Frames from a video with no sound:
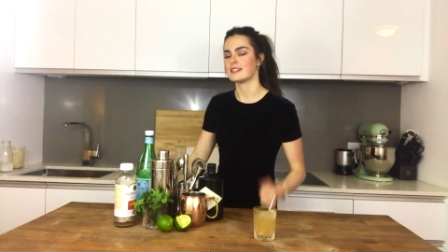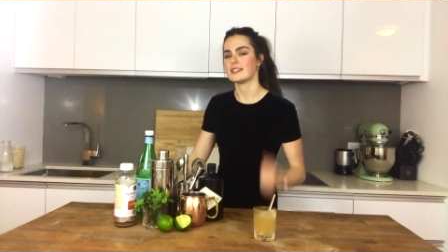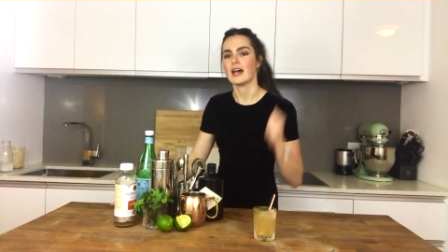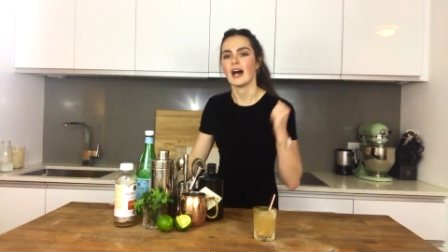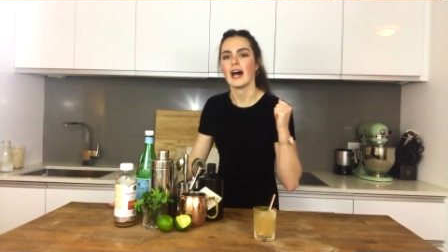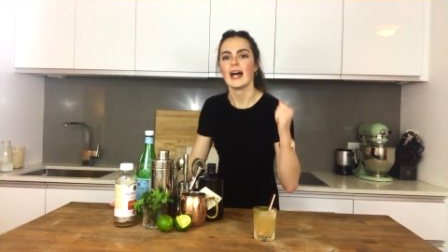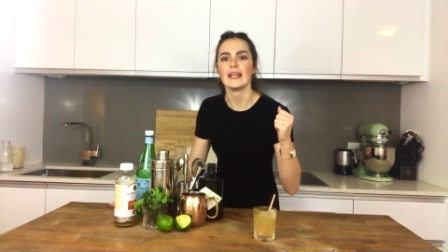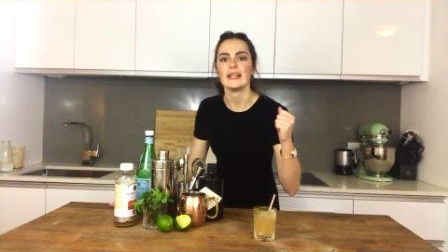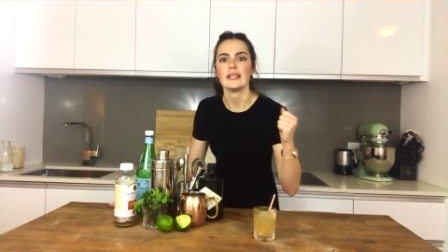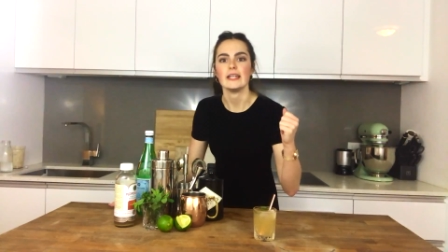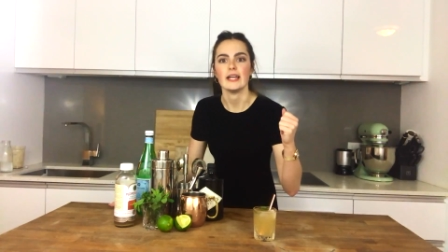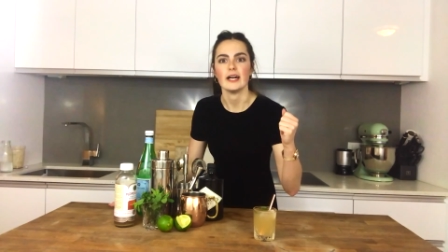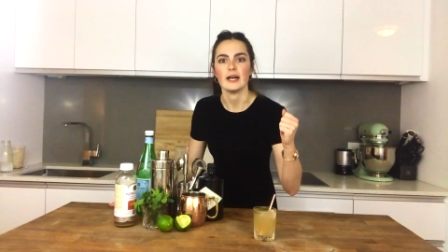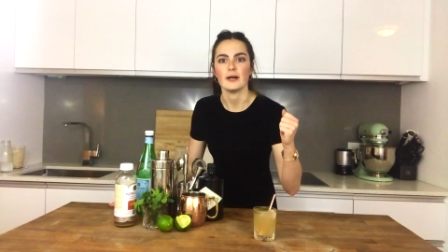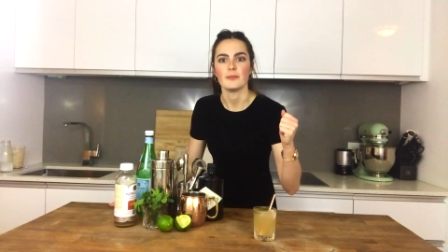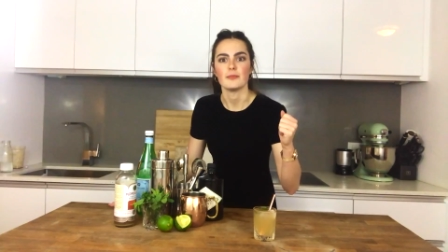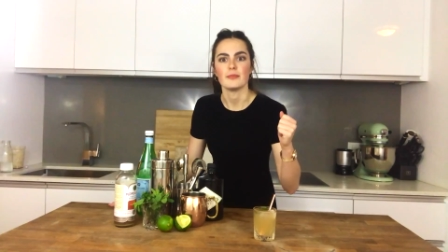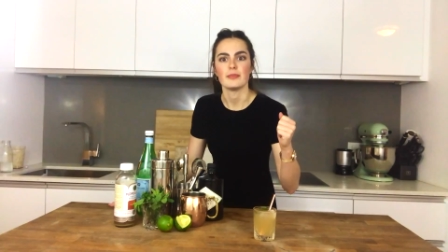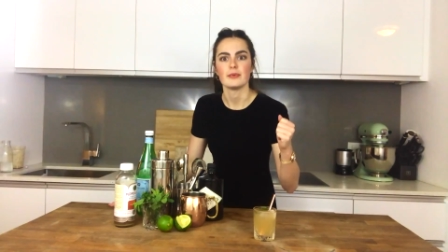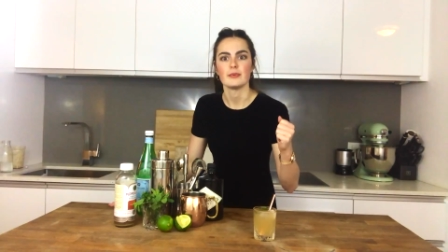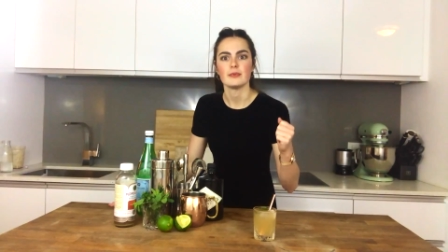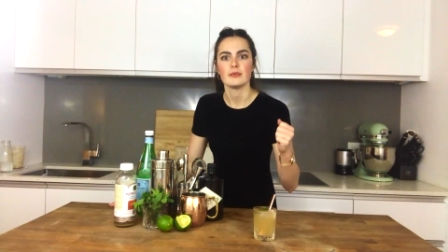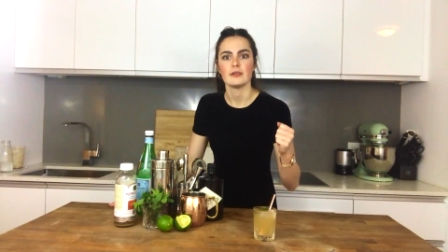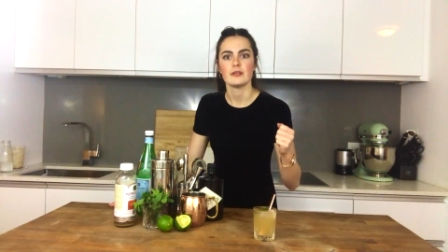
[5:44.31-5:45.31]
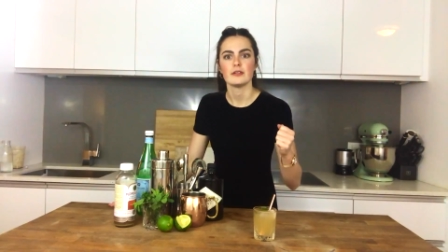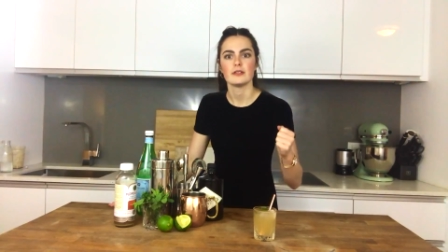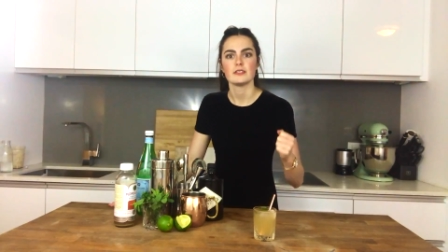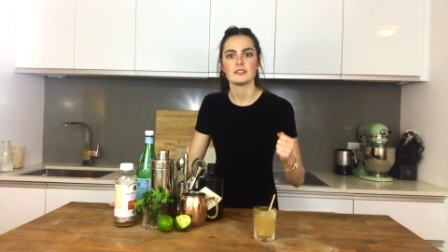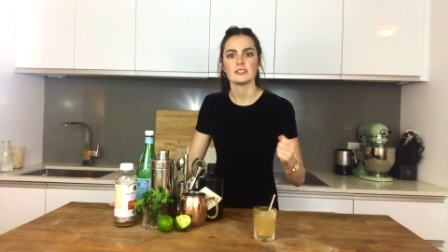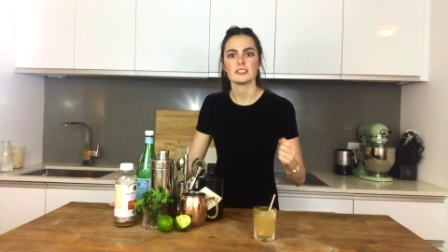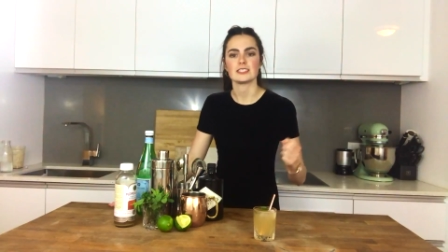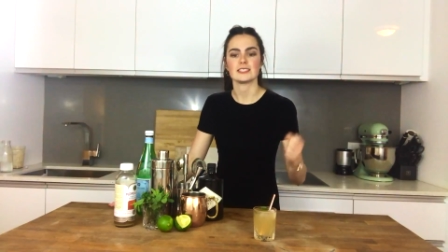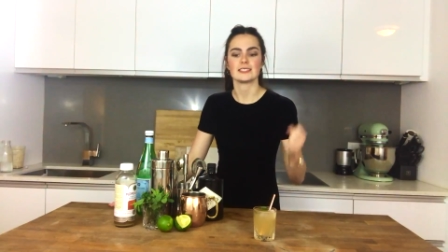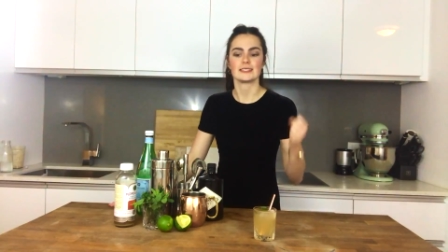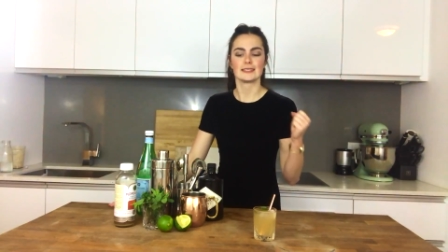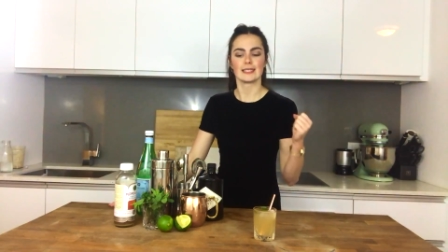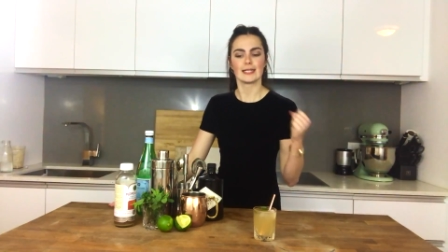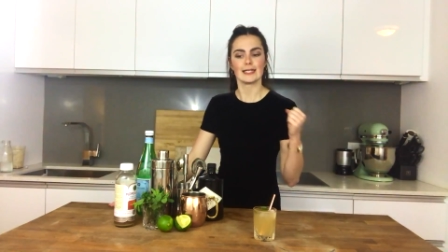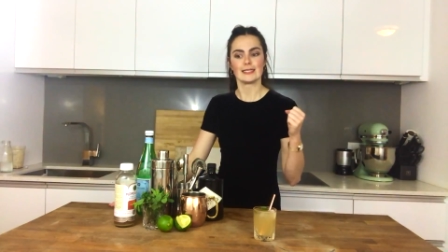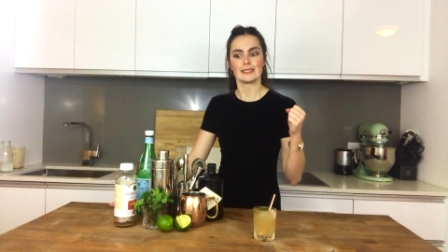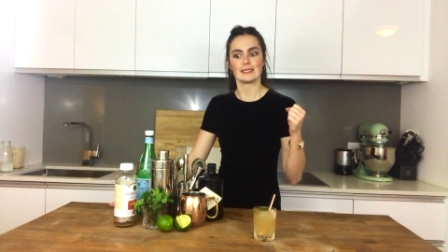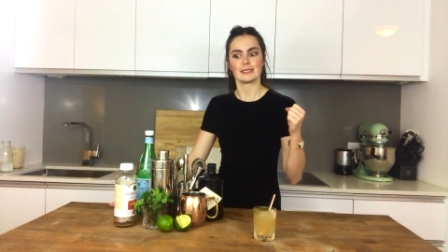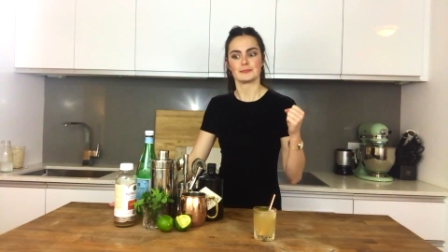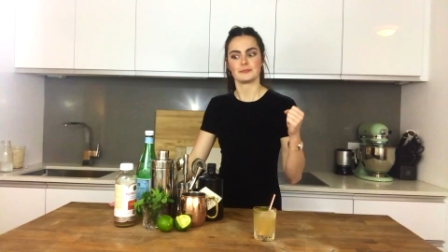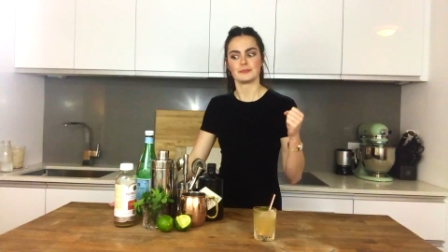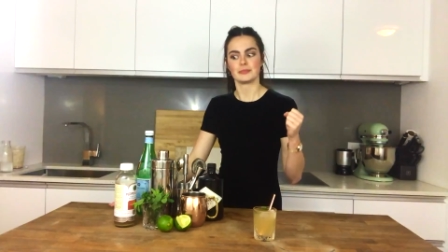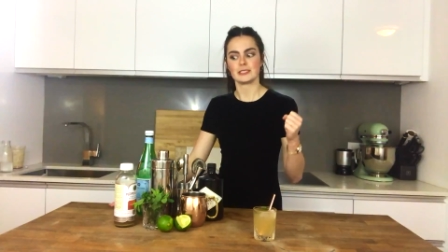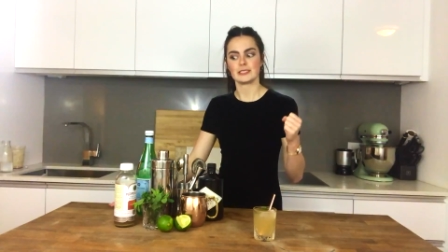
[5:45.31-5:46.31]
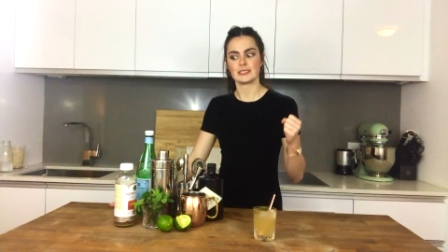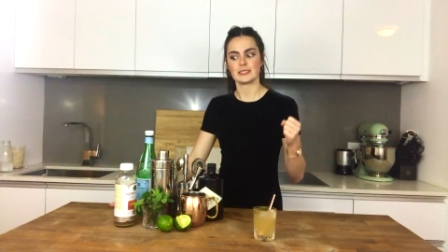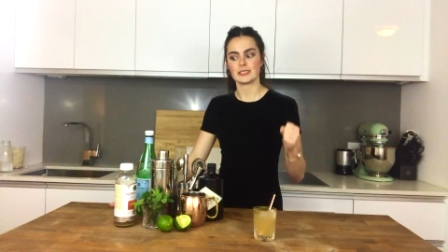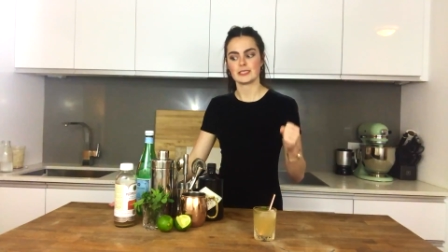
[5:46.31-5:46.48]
Tighten up. Just tighten up,